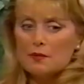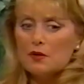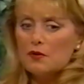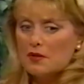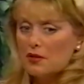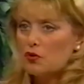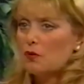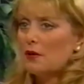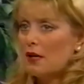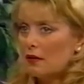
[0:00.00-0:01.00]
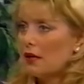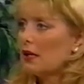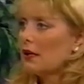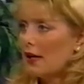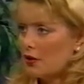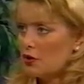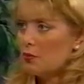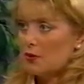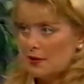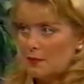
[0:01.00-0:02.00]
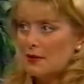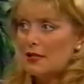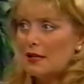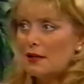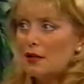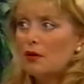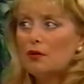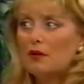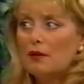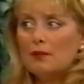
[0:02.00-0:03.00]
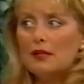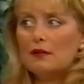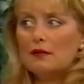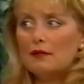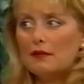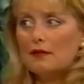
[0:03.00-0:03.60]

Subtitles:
somebody who's extremely athletic, actually precipitate, though? I mean,